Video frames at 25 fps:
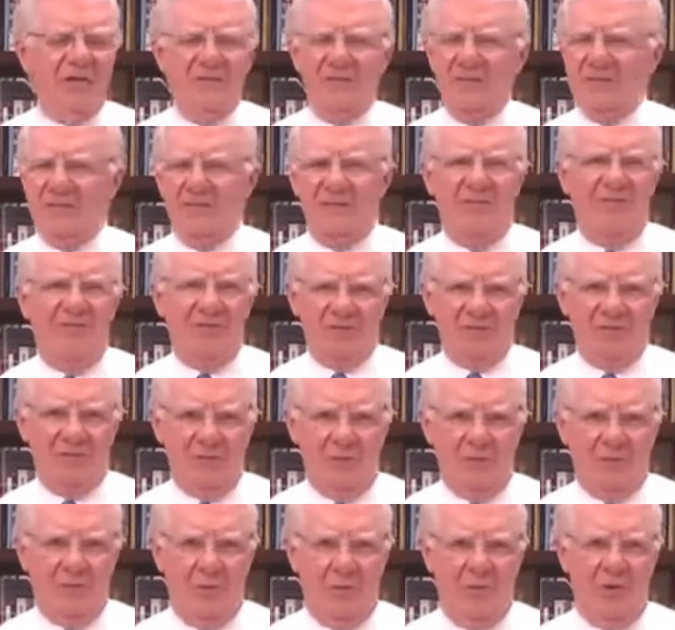This is the
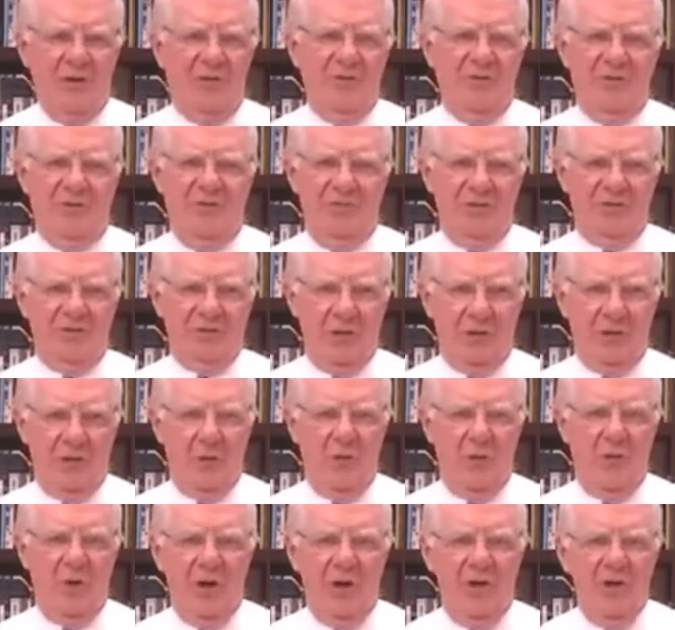visible world, the
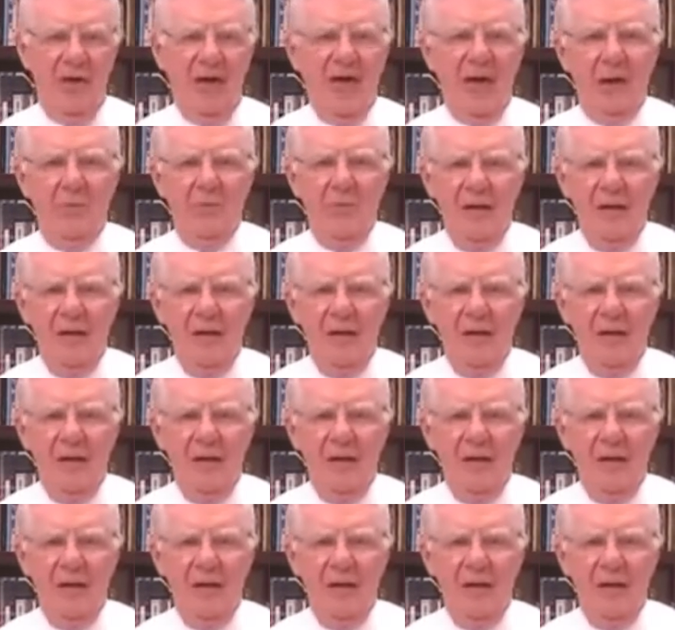physical world.